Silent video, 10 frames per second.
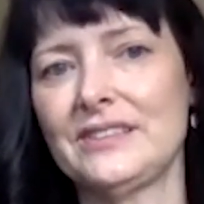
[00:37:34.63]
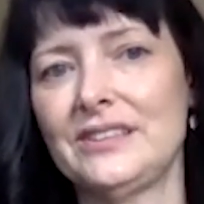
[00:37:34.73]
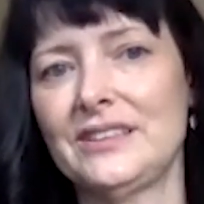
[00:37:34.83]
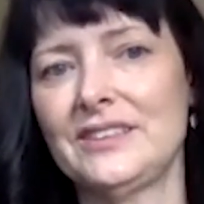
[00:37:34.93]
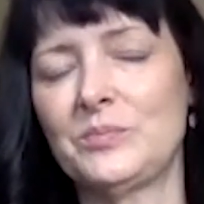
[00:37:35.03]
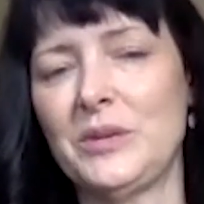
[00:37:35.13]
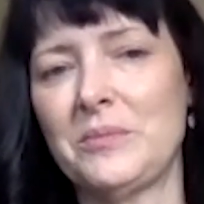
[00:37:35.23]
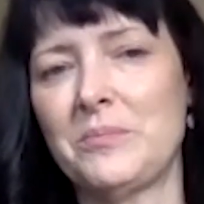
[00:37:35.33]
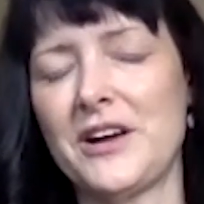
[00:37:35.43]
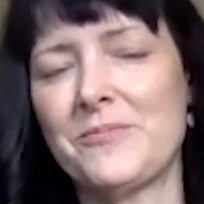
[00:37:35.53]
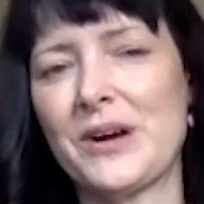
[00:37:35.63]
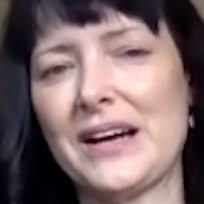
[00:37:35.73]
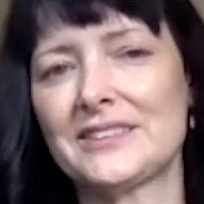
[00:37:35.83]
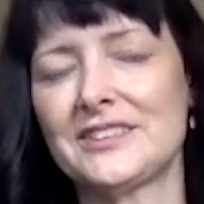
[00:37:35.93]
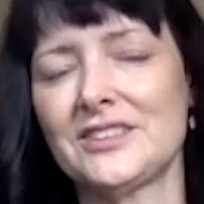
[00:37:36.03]
I think it's made my
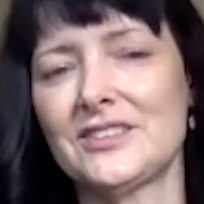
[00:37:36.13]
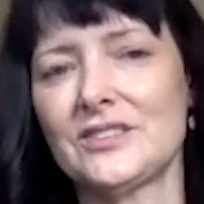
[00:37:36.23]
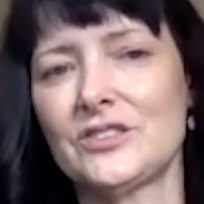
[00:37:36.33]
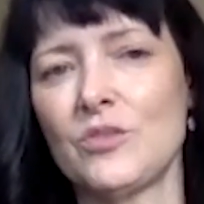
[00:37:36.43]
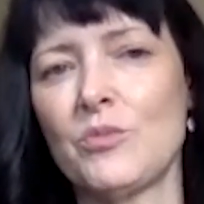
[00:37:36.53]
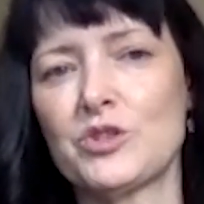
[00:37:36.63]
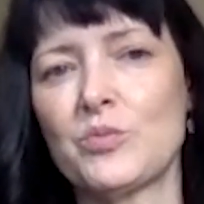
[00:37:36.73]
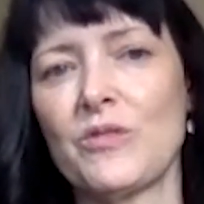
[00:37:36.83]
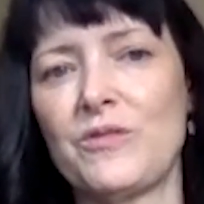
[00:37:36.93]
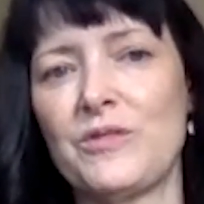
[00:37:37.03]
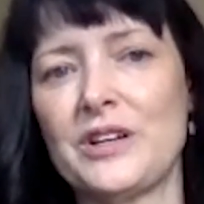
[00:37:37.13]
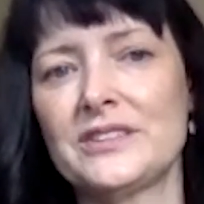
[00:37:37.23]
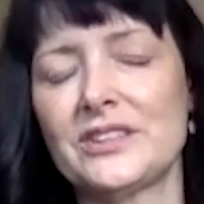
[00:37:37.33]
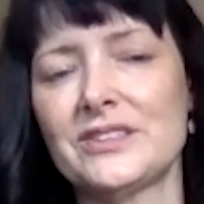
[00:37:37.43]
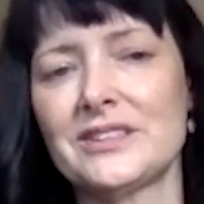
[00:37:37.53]
practice so much more
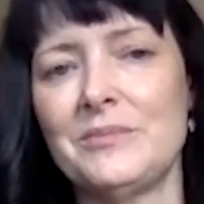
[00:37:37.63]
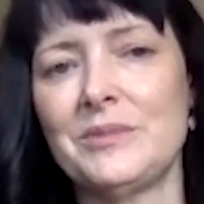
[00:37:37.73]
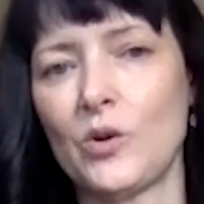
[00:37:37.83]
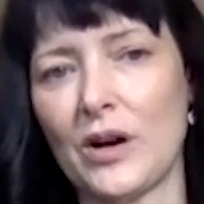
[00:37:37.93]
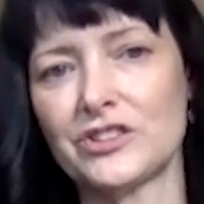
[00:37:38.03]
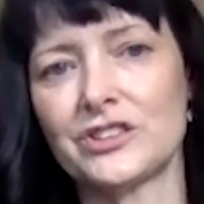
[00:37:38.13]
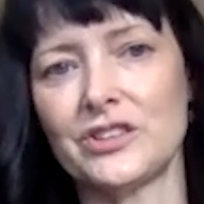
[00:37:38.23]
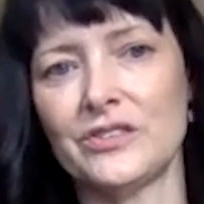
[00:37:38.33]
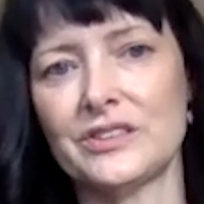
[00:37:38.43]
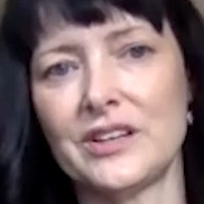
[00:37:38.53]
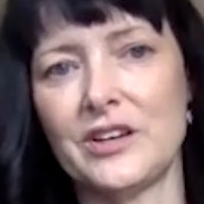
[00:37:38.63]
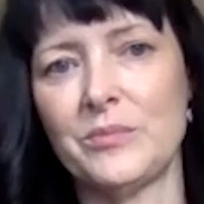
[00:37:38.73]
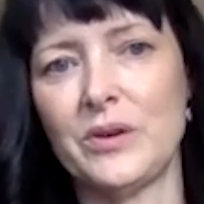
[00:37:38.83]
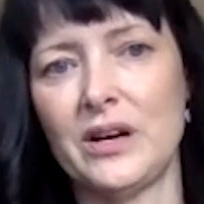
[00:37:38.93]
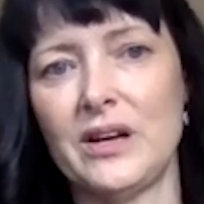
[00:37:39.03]
fun because I'm in question all the
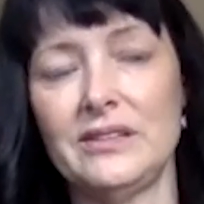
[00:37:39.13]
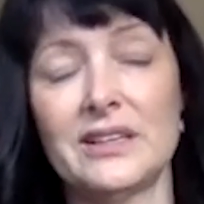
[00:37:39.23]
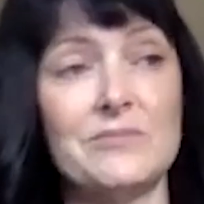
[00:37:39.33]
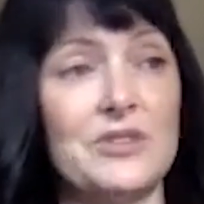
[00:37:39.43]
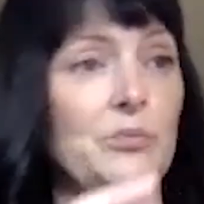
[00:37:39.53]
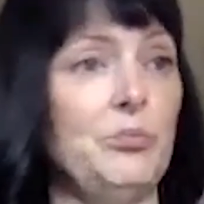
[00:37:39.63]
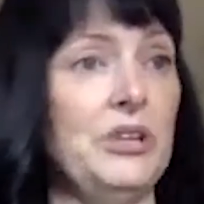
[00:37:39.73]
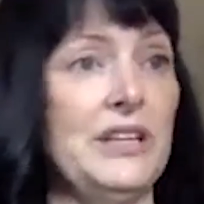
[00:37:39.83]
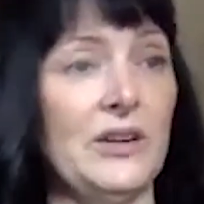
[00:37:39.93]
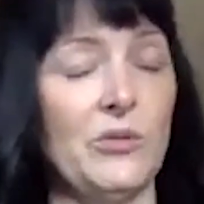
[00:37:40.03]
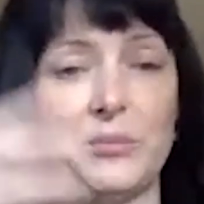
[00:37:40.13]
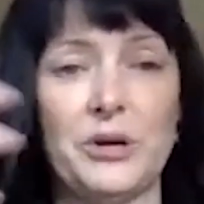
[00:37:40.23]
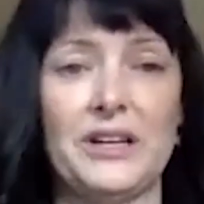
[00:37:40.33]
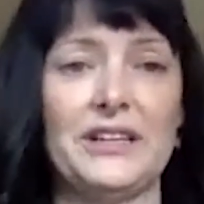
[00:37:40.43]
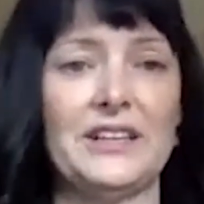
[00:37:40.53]
time. Like I'm just being with the
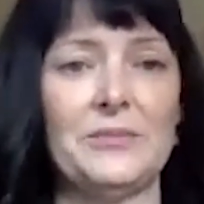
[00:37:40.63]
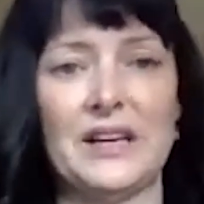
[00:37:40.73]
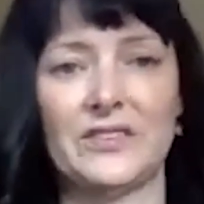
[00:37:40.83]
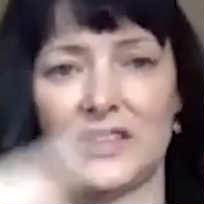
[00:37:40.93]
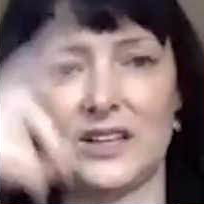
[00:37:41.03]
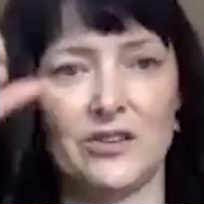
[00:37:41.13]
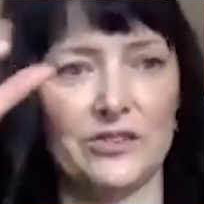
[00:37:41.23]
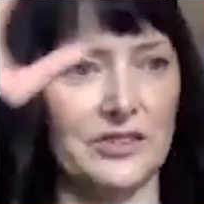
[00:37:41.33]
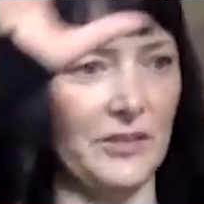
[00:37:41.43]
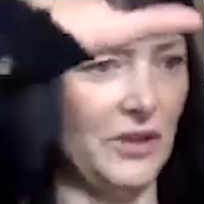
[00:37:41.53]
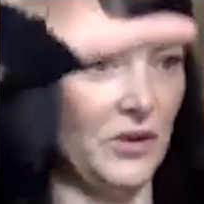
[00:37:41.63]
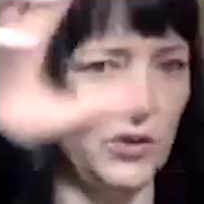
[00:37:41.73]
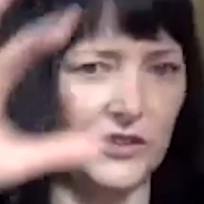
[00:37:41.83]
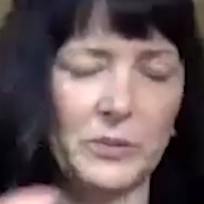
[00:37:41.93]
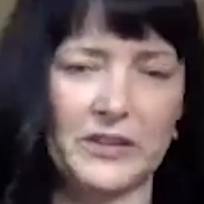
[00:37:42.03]
body and I'm asking all the time, like,
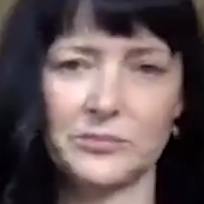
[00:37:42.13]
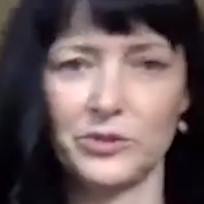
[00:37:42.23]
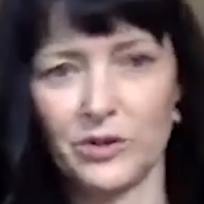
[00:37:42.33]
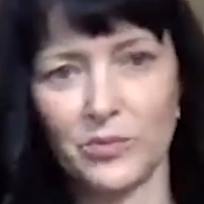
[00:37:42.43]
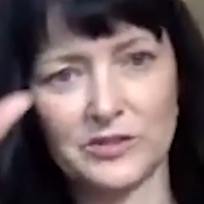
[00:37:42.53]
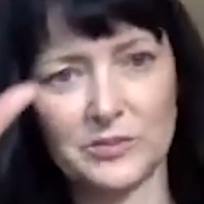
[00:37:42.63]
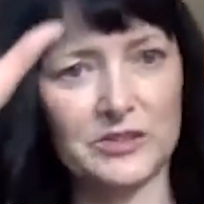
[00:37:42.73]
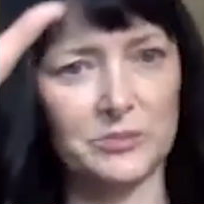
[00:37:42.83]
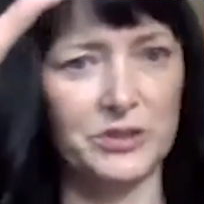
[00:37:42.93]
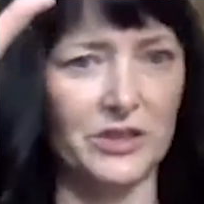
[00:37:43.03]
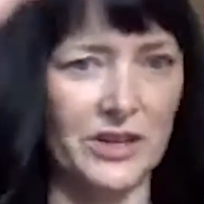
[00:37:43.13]
what's possible here? What's possible here?